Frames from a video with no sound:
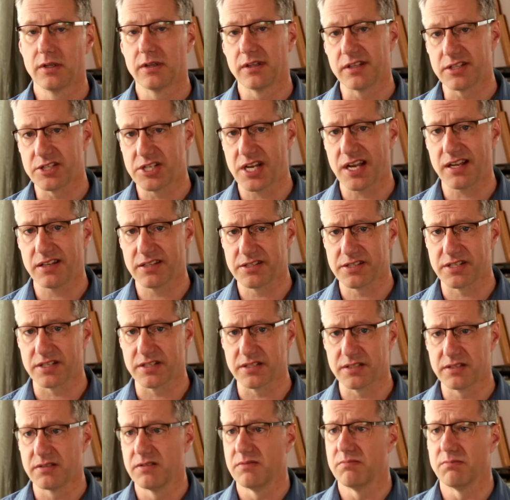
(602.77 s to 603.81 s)
The challenge
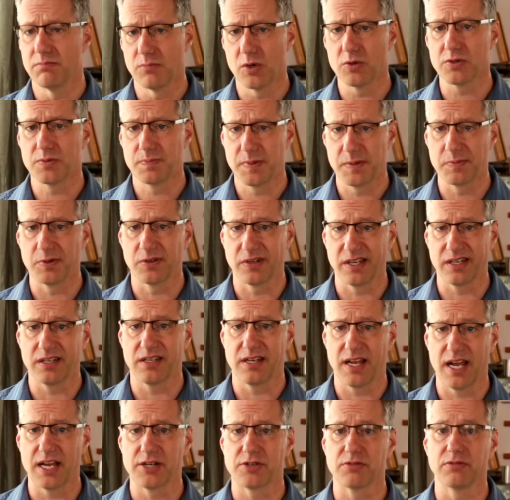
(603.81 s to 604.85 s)
is most people get
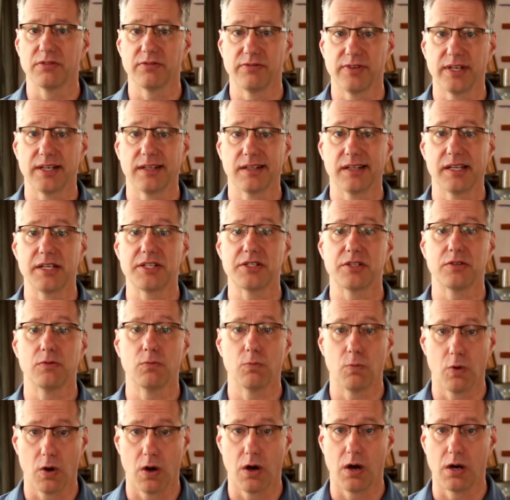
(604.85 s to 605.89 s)
natural
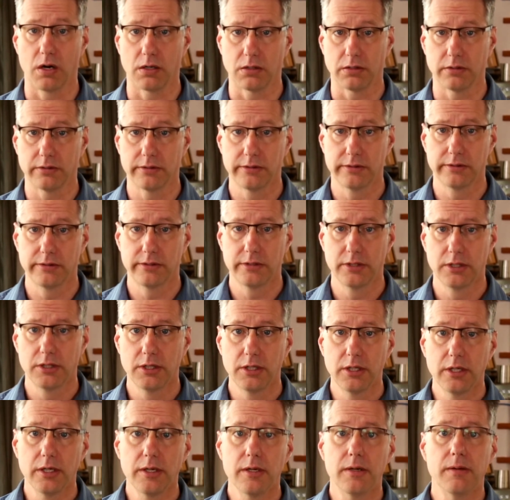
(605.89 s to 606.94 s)
ventilation wrong.
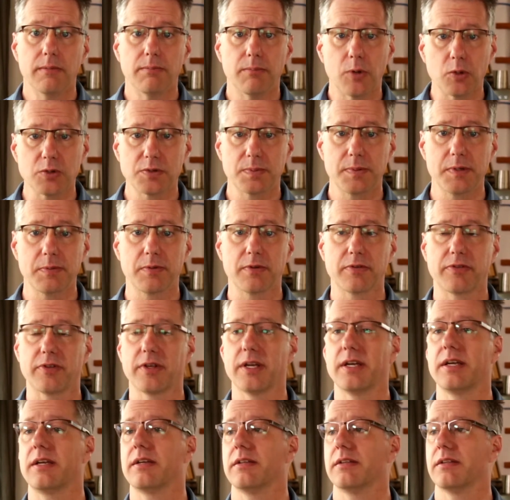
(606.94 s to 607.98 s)
Most people
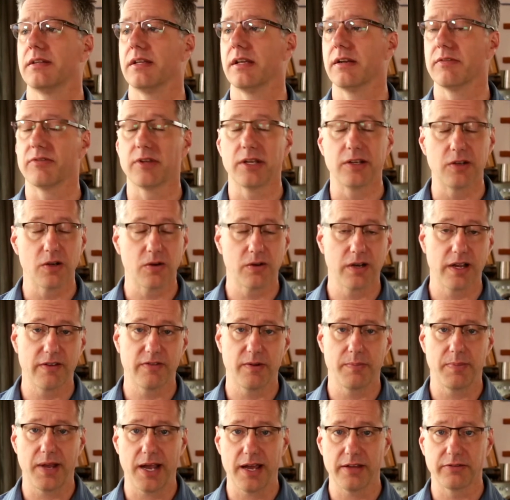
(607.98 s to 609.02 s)
think that if they don't have
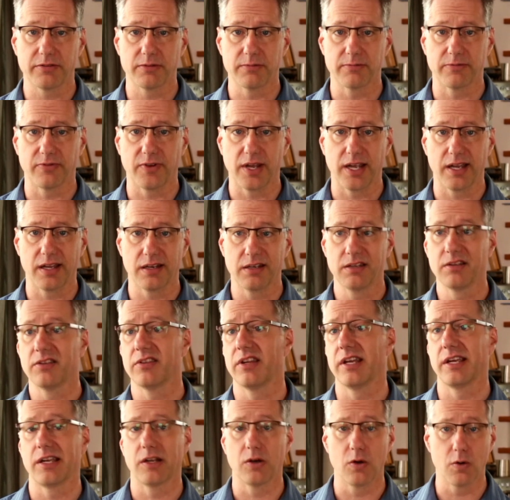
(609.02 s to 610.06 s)
a bathroom fan,
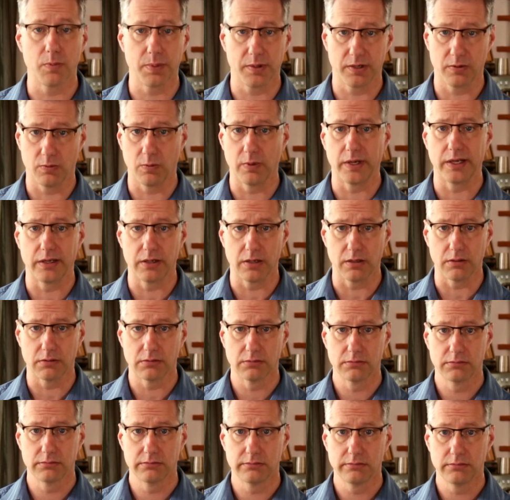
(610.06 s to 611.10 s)
they can open a window
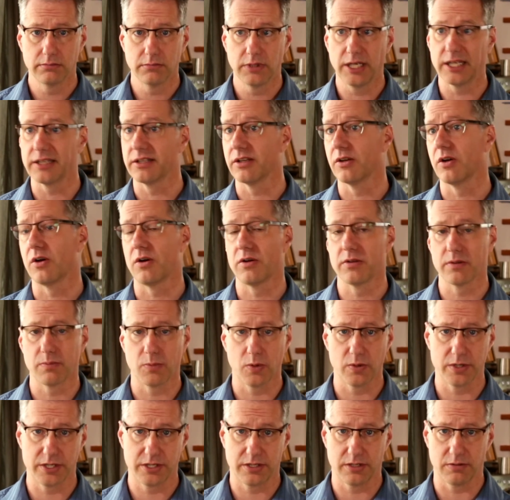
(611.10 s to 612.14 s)
and that all the
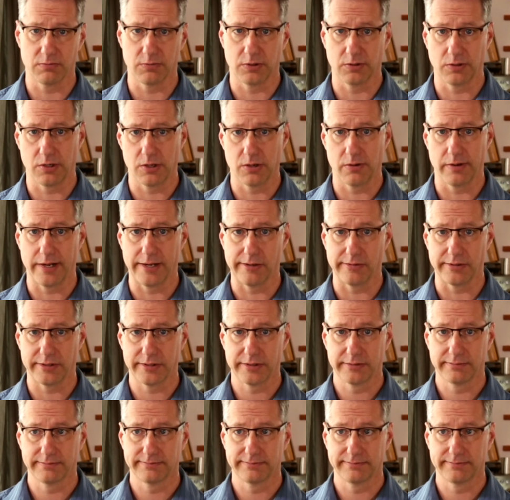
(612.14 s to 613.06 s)
moisture will go out.